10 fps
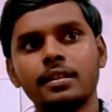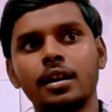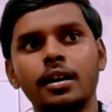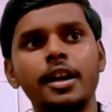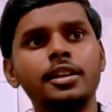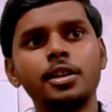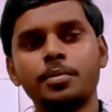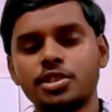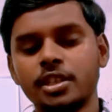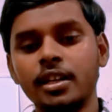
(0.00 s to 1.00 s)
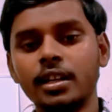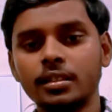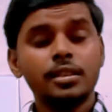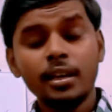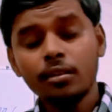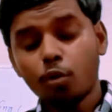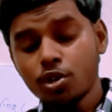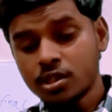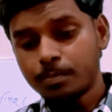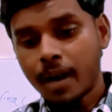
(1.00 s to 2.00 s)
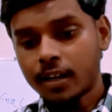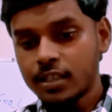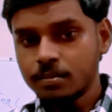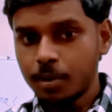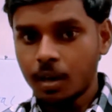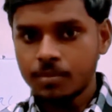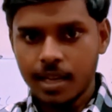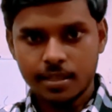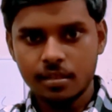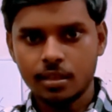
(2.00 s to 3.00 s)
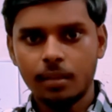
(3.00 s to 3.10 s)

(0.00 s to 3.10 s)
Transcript: 80%, then question practice becomes essential.